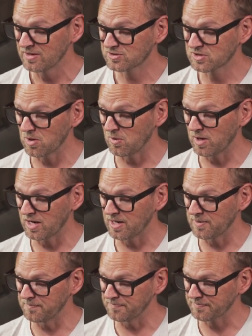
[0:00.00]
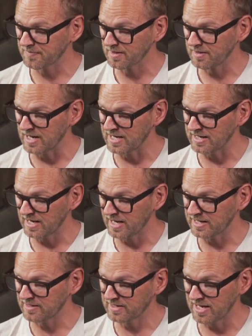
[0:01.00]
So, um, and
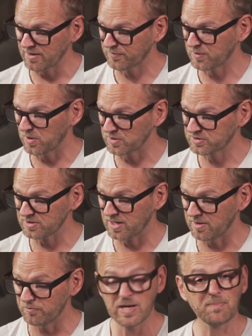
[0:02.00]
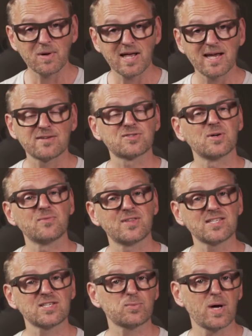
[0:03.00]
I can of course uh, replay it. So
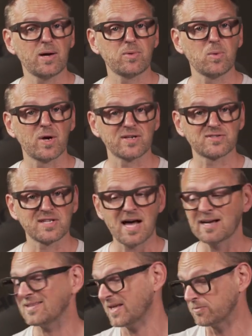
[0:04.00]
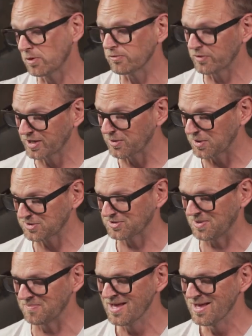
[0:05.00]
this is where we want to start and then we will record
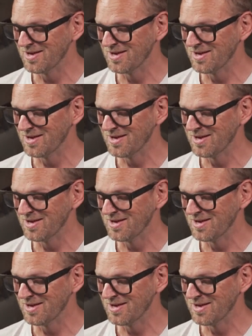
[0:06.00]
some.